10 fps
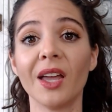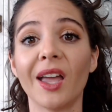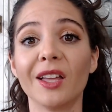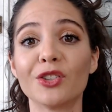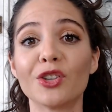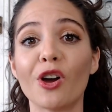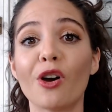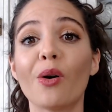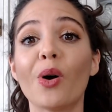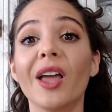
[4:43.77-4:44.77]
And
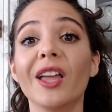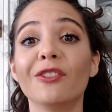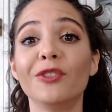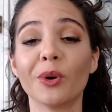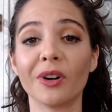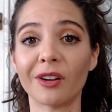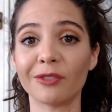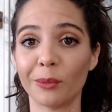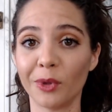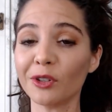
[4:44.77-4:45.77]
so if you are not
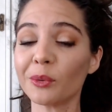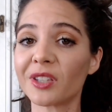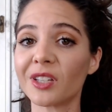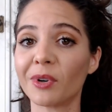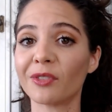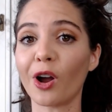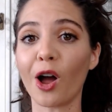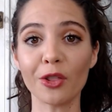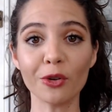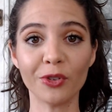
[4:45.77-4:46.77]
familiar with some of our
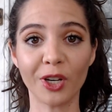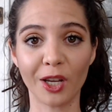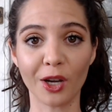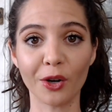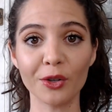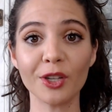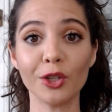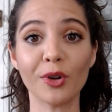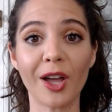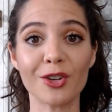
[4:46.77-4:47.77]
other videos,
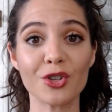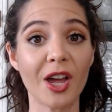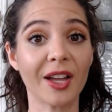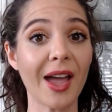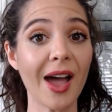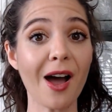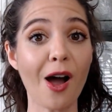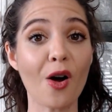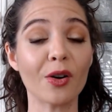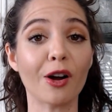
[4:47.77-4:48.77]
you can check
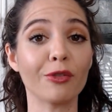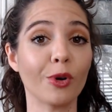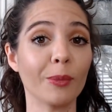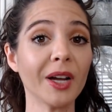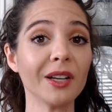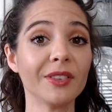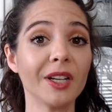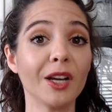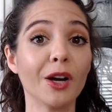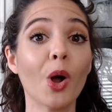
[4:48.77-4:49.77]
out our foreign body
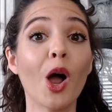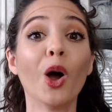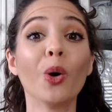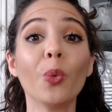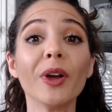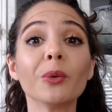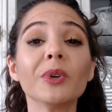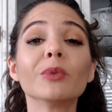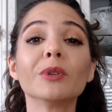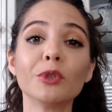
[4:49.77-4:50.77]
video where we
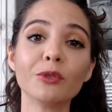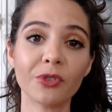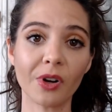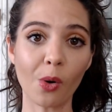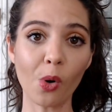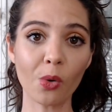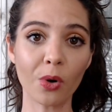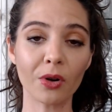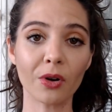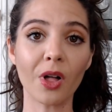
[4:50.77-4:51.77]
remove a whole
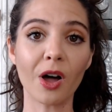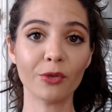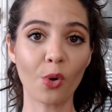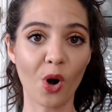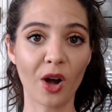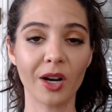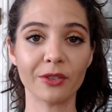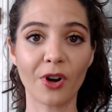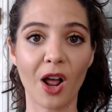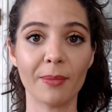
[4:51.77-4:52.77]
kernel of corn
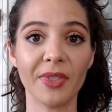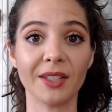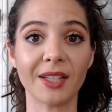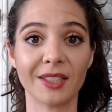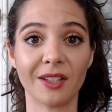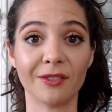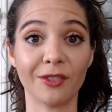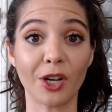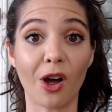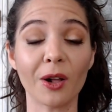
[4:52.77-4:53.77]
from the intestine of
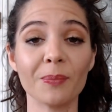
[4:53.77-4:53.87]
the dog